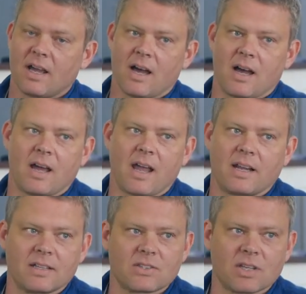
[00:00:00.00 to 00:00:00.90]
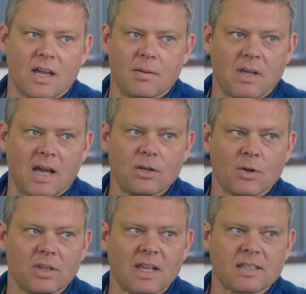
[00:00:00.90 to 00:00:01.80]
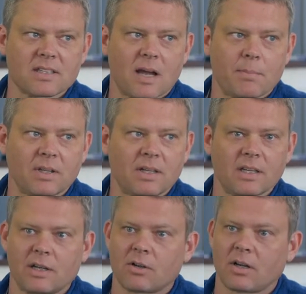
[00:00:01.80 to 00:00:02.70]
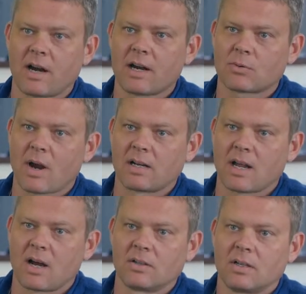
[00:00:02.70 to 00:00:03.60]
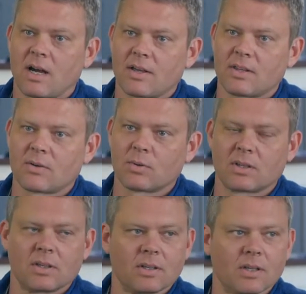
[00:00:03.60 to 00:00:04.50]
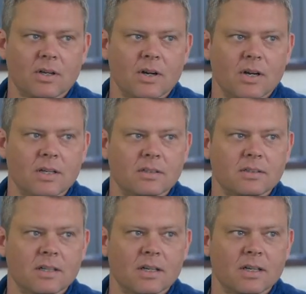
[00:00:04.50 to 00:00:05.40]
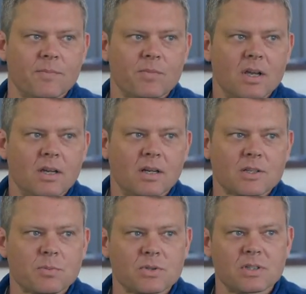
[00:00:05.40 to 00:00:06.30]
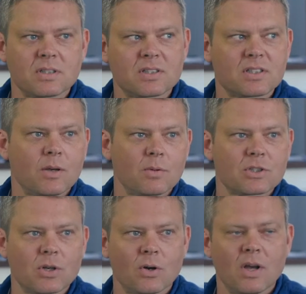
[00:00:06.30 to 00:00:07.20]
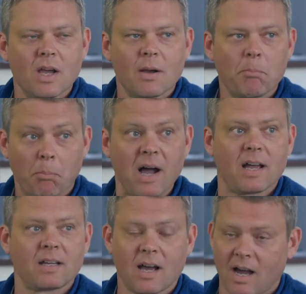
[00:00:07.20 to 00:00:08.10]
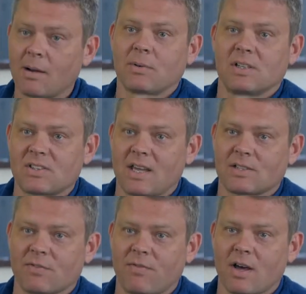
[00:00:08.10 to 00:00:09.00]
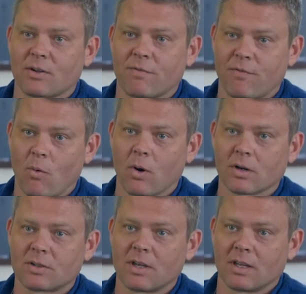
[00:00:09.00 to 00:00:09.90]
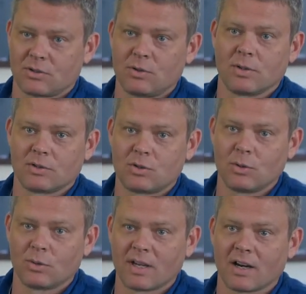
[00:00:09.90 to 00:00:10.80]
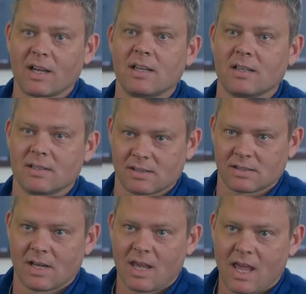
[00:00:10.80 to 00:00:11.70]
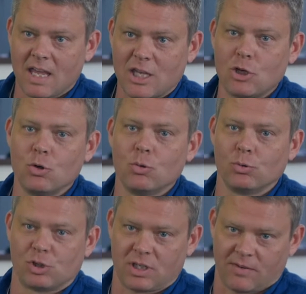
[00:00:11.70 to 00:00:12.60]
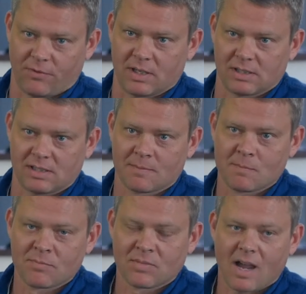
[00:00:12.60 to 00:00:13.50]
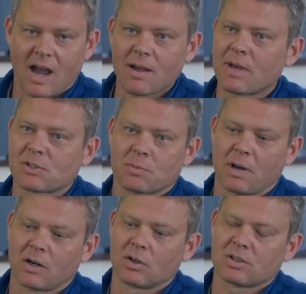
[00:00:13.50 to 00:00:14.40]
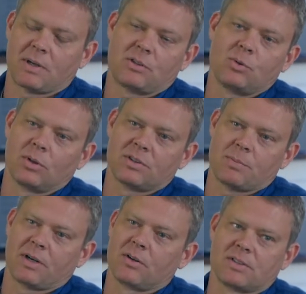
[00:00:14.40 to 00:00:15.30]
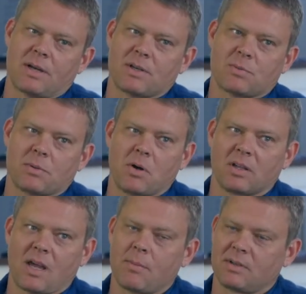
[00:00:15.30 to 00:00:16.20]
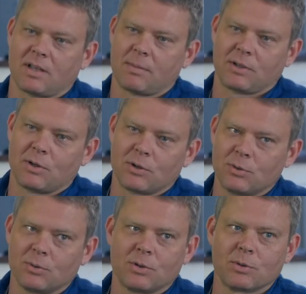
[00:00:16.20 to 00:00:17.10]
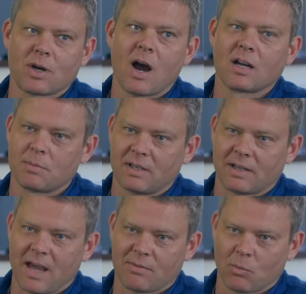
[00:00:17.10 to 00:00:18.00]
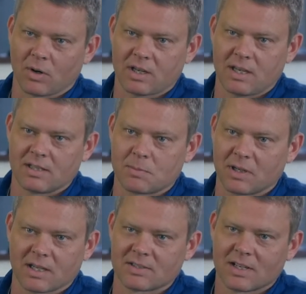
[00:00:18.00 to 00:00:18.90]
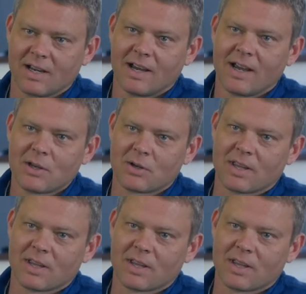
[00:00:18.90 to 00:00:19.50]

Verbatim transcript: Uh, and it's, I mean, I know that that's not politically correct right now. I think with the, the current, uh, you're not supposed to distinguish. So, but I'm going to say, as a father of four, two and two, there is a huge difference. difference. I mess with my girls. My two oldest are my girls, and I mess with them all the time and tell them like, you know, you you conned me into having more kids because, you know,